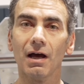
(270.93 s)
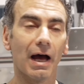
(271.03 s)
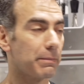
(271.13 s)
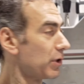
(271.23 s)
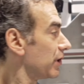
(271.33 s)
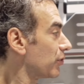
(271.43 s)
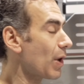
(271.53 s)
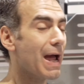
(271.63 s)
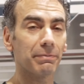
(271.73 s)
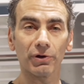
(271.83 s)
I'm going to
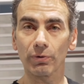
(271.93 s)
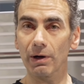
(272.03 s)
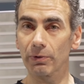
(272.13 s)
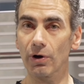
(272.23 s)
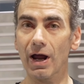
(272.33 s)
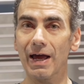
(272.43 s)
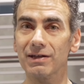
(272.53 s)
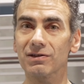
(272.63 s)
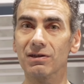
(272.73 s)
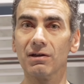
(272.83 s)
grab the
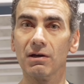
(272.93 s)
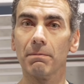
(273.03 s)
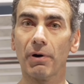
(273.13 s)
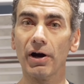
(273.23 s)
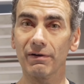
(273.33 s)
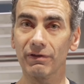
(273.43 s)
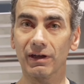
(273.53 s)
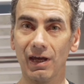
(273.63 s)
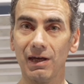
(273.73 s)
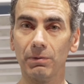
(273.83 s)
rubberized part of the
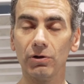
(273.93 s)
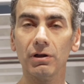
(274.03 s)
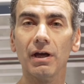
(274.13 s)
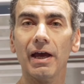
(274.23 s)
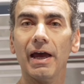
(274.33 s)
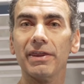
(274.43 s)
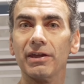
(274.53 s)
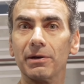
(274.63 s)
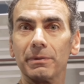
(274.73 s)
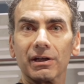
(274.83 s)
cable, and then
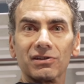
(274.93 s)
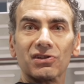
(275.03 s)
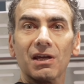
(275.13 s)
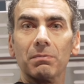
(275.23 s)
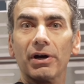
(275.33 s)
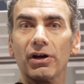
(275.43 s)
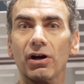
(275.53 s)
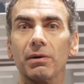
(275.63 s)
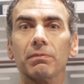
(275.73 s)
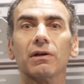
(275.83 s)
I'm going to extend my
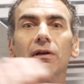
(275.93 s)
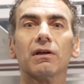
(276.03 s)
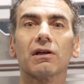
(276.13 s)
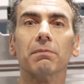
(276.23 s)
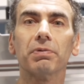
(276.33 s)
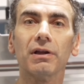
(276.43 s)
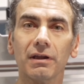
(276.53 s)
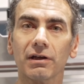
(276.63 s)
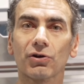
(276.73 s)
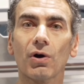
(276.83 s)
arm completely
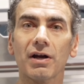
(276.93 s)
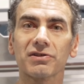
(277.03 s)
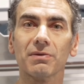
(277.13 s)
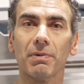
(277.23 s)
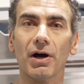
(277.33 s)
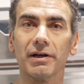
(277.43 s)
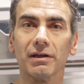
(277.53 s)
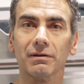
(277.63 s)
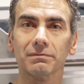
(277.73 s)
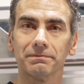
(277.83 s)
across the body.
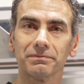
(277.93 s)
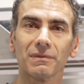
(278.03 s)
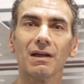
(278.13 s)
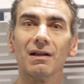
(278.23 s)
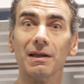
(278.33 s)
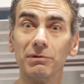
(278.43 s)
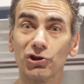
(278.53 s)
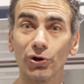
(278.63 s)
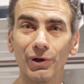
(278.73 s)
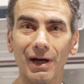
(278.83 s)
Let me
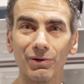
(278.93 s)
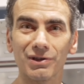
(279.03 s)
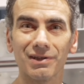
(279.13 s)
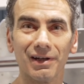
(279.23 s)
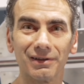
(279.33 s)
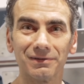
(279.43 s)
show you how it's done.